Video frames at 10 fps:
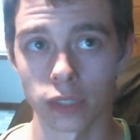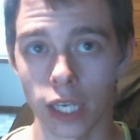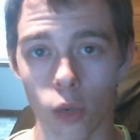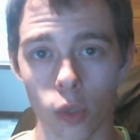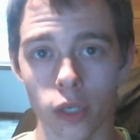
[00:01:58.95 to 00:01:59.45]

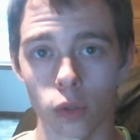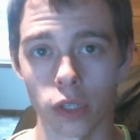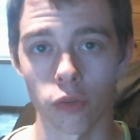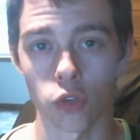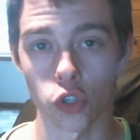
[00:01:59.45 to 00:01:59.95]
not quite old
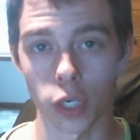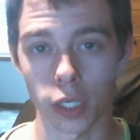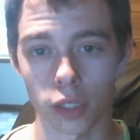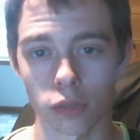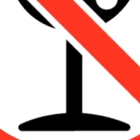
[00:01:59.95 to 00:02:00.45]
enough to drink.
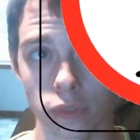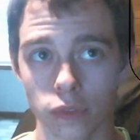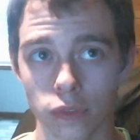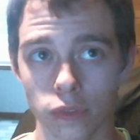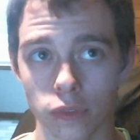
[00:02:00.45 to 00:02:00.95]

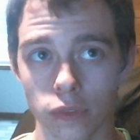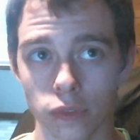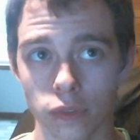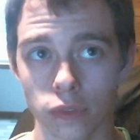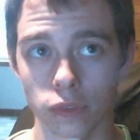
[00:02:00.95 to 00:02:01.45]

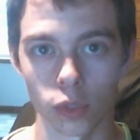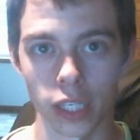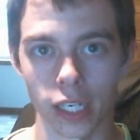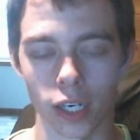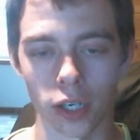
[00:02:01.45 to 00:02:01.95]
Denied. We're
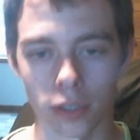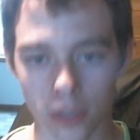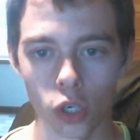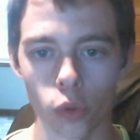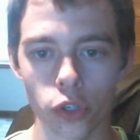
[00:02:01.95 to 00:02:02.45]
getting it.
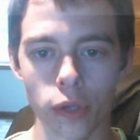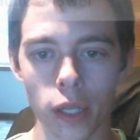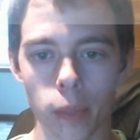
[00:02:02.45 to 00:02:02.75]
Would you